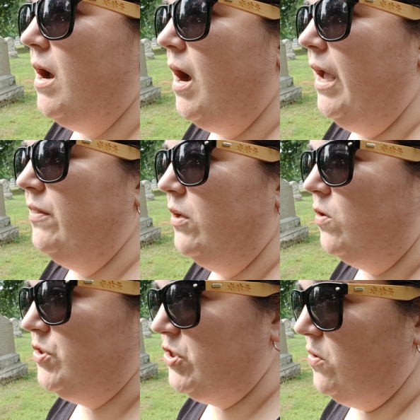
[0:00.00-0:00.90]
And then
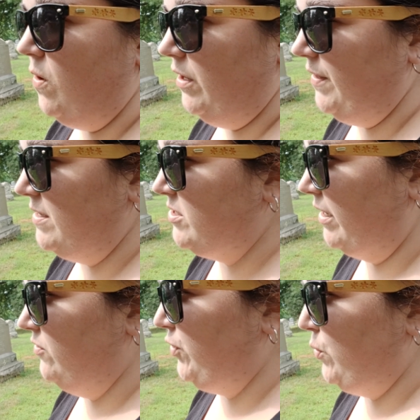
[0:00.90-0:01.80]
also on that
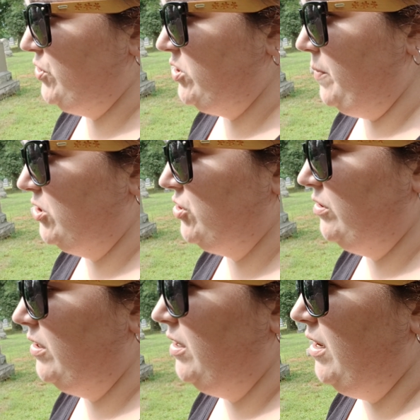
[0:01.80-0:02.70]
second viewer's
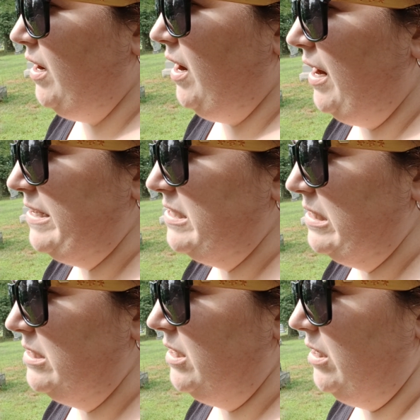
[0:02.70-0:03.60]
submission, I
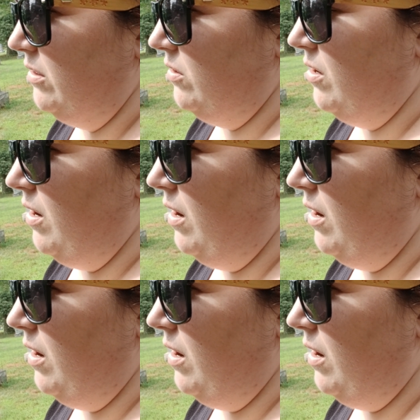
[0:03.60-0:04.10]
sent in